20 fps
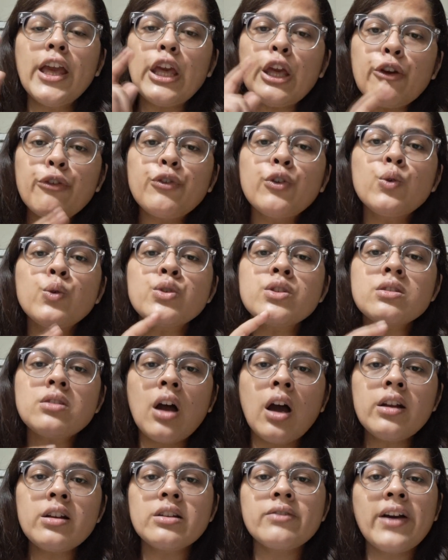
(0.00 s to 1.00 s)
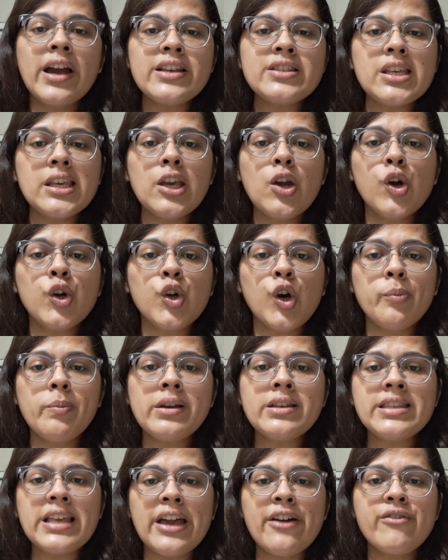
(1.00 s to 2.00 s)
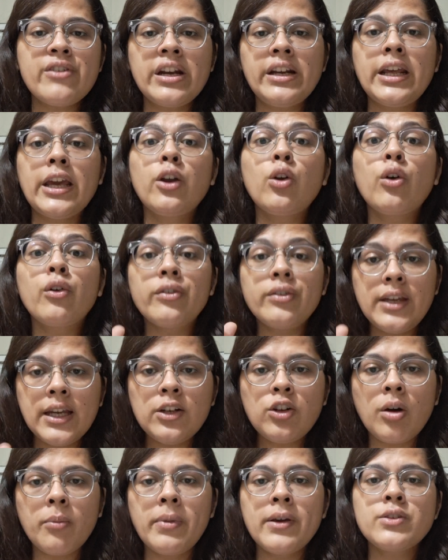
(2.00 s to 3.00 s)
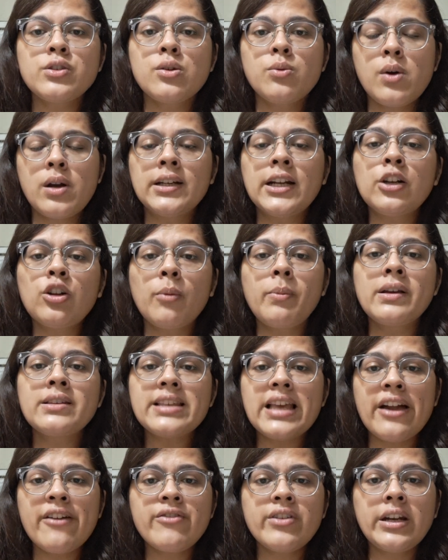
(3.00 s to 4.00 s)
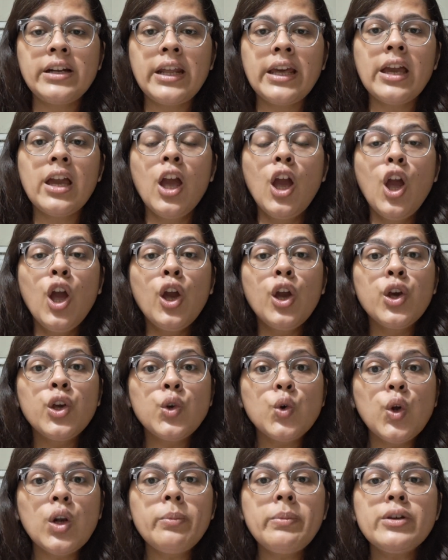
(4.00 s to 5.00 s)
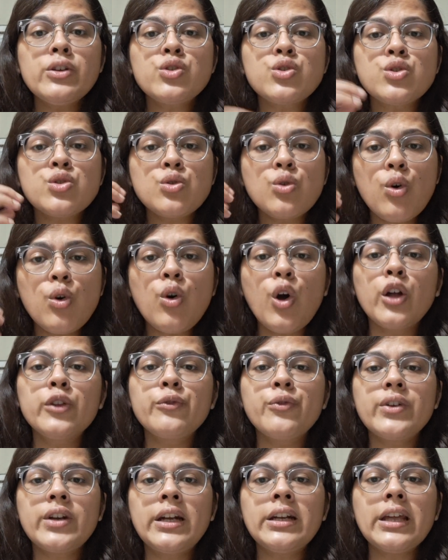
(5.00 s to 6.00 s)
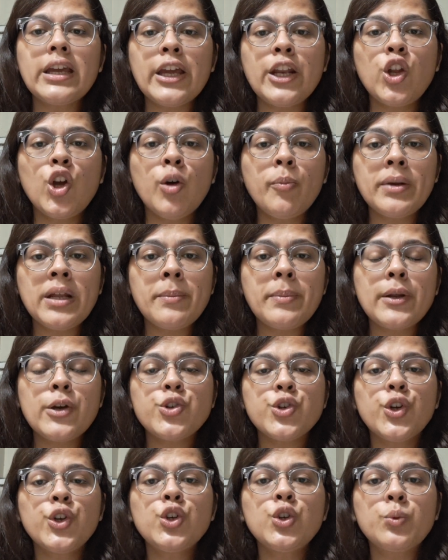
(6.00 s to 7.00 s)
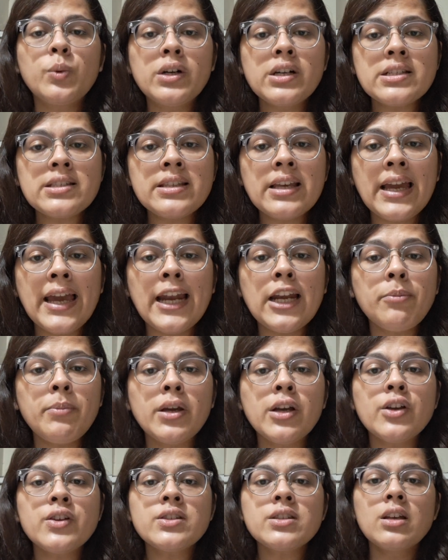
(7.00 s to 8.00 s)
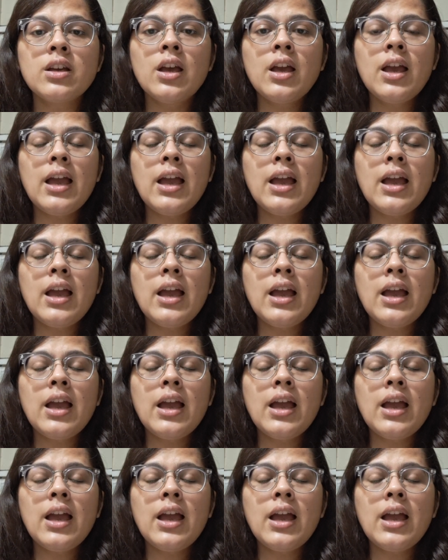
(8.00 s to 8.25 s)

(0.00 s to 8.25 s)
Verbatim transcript: if you start revising your topics every day your weak topics your volatile topics every day you will be so confident in your preparation towards the end because